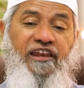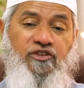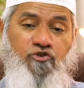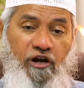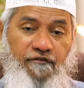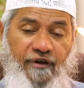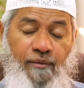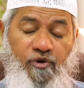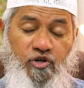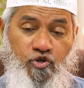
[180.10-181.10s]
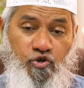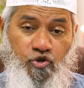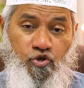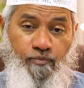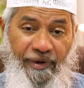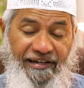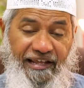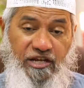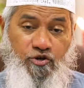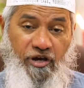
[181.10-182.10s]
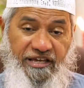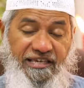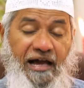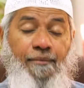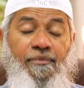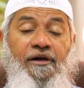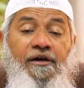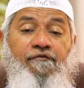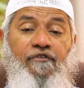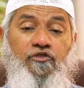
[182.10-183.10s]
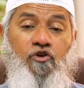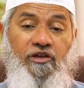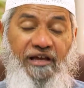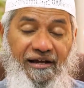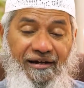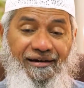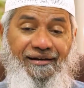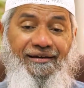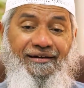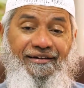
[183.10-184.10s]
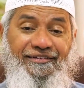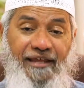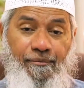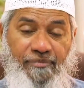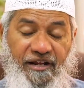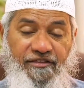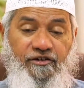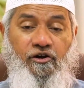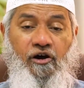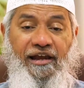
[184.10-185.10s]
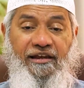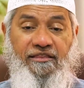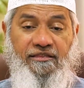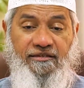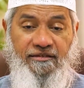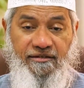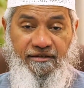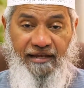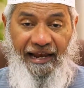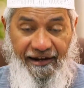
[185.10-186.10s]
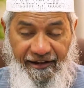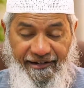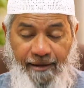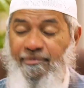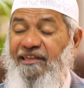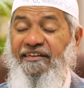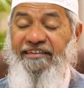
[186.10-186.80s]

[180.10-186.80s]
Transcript: in a joint family, should you maintain your hijab with your younger step-brother and elder step-brother?